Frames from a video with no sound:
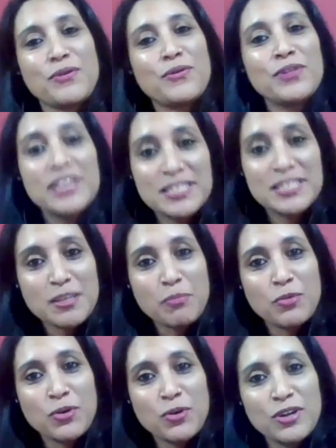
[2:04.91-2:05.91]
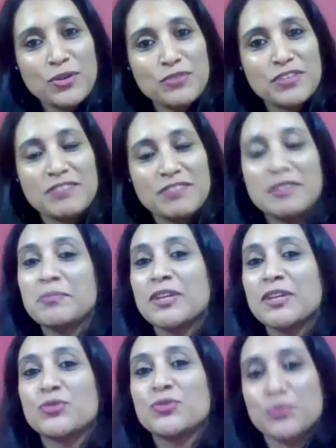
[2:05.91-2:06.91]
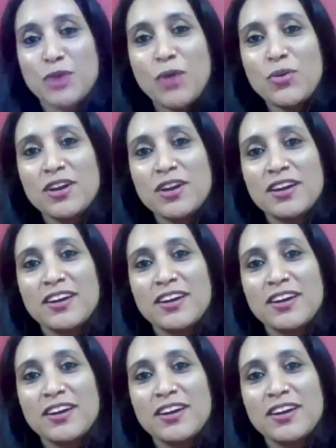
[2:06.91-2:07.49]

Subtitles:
all the support you've given me throughout.